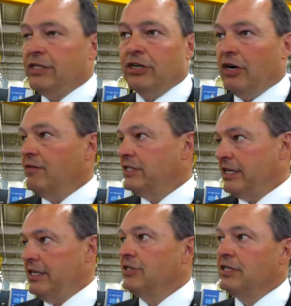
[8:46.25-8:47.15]
And
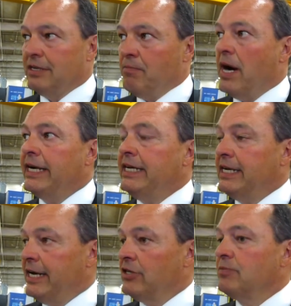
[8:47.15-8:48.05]
obviously this is a mining
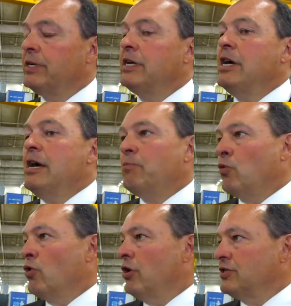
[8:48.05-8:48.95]
announcement, but
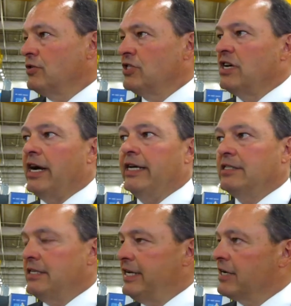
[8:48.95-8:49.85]
we're also
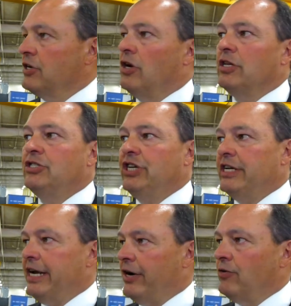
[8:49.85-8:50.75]
science and technology
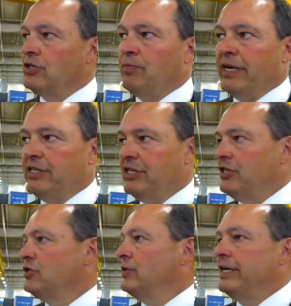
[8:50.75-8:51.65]
and aerospace
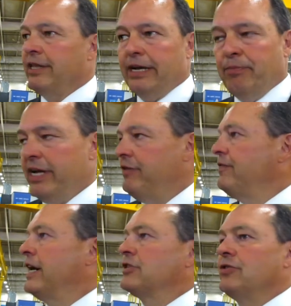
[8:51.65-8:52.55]
industry and light
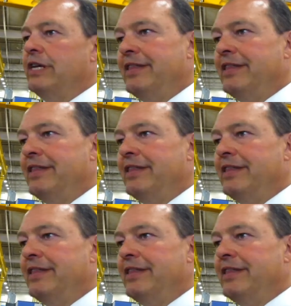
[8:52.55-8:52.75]
manufacturing.